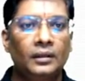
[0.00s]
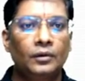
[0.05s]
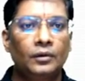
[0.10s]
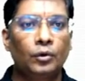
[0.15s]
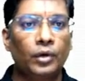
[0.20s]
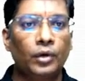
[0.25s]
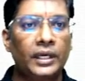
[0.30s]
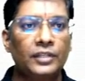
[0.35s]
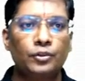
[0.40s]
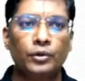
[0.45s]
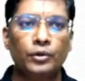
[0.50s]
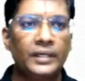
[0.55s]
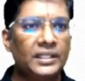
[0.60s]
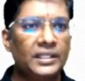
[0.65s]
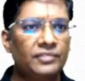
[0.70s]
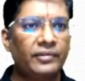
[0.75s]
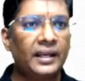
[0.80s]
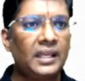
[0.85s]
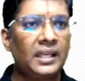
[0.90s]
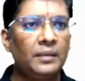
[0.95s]
Okay, so it
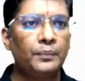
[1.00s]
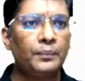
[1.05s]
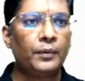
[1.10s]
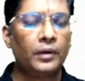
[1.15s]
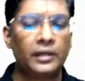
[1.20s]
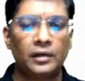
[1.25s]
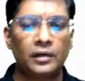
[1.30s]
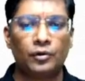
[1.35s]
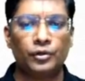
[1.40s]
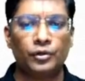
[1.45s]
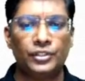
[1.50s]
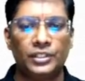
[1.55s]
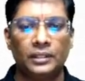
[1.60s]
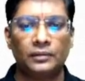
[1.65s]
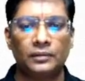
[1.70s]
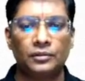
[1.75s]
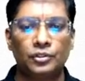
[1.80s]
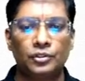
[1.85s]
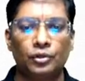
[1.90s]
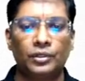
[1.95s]
is very important
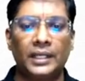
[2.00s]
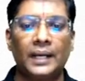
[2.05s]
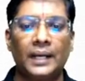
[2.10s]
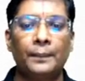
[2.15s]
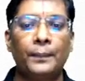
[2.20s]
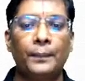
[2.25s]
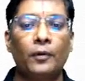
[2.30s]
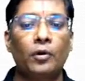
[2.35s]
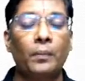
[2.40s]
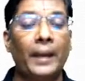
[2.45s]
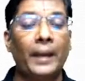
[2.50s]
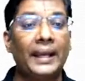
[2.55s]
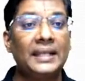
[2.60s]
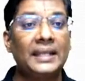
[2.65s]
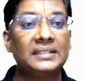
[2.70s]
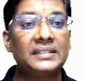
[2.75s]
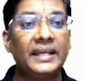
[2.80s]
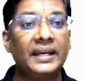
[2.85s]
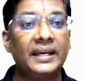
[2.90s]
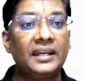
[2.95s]
question. So 10 power
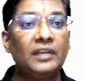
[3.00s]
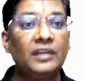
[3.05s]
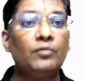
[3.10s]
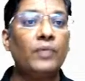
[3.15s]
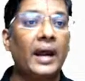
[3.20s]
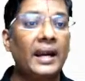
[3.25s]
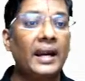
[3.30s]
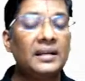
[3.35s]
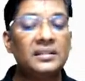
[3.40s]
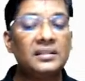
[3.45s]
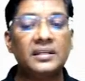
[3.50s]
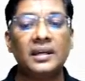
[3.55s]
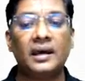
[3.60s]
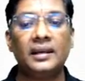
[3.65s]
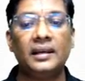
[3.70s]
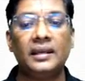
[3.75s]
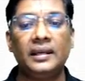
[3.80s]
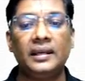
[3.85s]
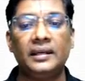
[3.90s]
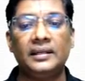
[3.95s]
minus 18 add
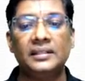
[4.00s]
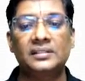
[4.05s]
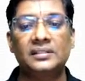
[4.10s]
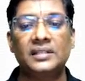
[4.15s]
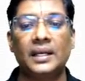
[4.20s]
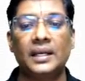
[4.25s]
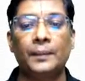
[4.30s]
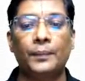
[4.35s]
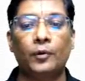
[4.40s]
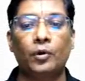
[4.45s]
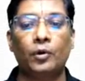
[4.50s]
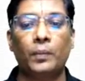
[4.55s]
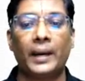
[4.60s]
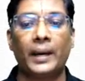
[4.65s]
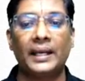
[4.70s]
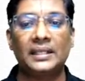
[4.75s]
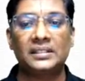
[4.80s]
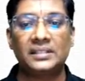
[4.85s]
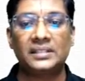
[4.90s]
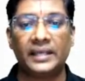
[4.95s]
cheyali, it is 10 power
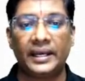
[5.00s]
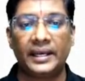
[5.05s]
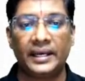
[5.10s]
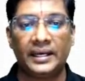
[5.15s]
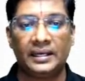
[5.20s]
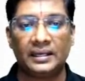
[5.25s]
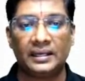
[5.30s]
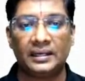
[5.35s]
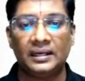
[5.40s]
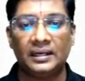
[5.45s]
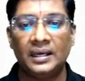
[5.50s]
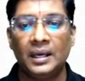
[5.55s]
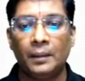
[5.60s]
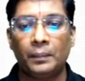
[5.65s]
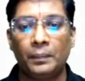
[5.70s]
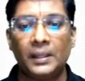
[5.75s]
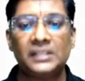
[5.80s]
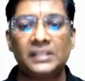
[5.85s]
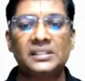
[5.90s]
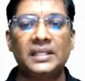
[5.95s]
minus 8
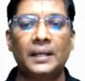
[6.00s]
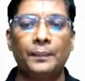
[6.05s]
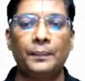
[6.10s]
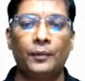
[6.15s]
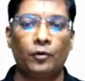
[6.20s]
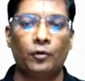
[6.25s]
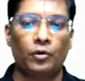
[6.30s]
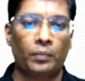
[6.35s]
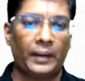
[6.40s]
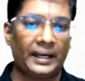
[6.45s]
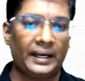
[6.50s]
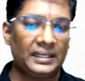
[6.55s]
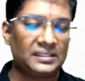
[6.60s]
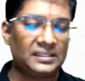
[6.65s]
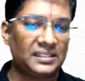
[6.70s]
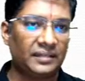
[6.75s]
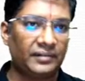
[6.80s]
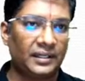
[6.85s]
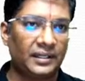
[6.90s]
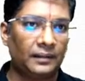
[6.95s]
plus 10 power
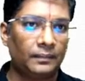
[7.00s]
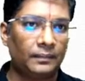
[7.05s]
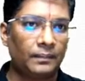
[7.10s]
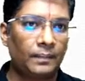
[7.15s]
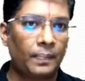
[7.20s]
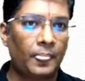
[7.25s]
minus 7.